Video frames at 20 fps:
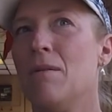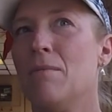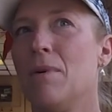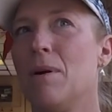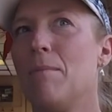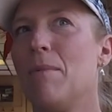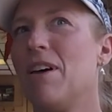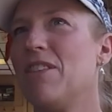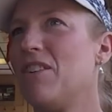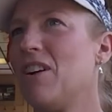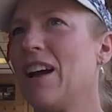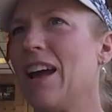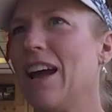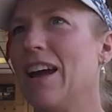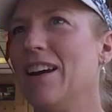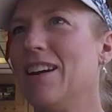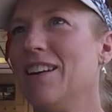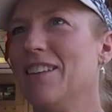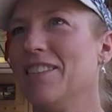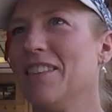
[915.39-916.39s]
My mother
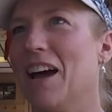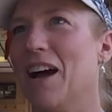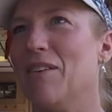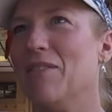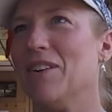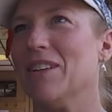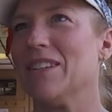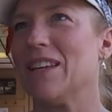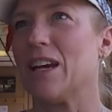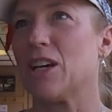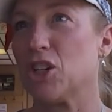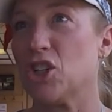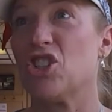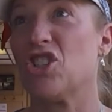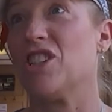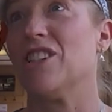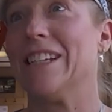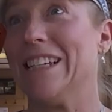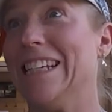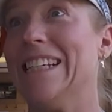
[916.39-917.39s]
hated them. It's like, you're
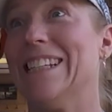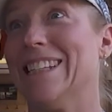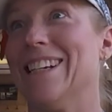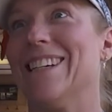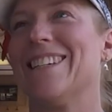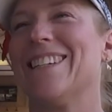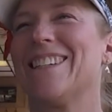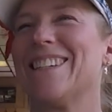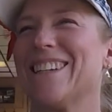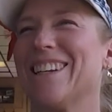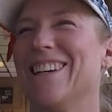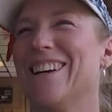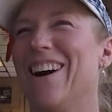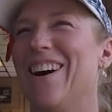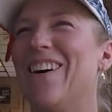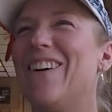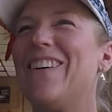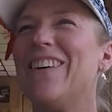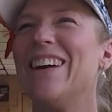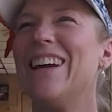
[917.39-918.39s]
going to eat this, you
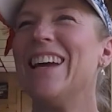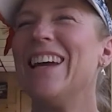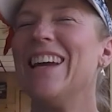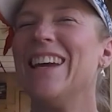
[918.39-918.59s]
know?